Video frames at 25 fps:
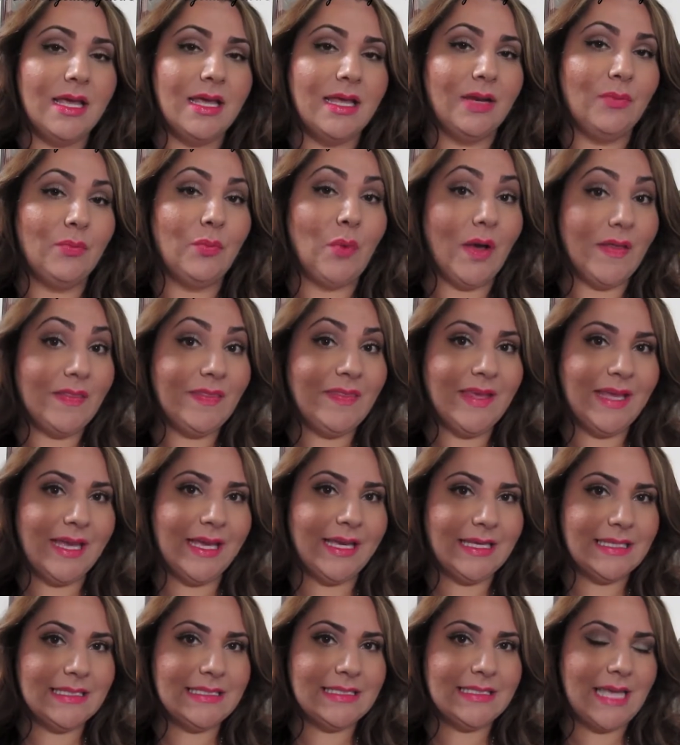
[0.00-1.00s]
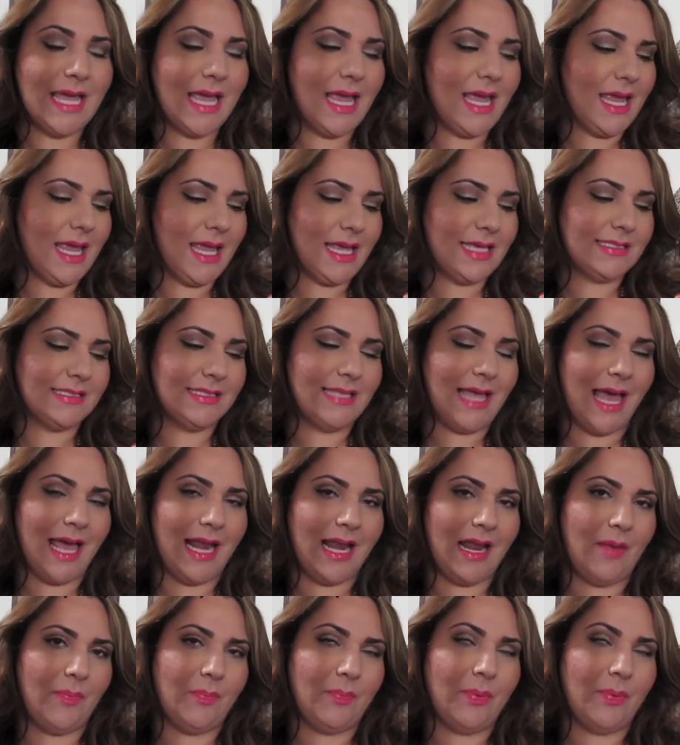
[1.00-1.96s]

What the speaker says: And one thing I can say is that